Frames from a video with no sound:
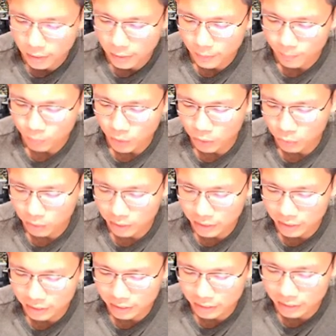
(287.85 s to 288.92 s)
I don't
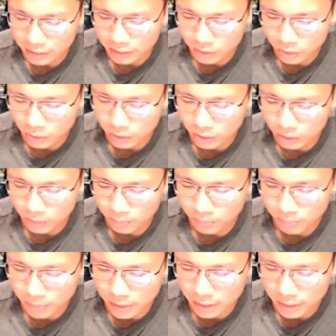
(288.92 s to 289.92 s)
think it's gonna be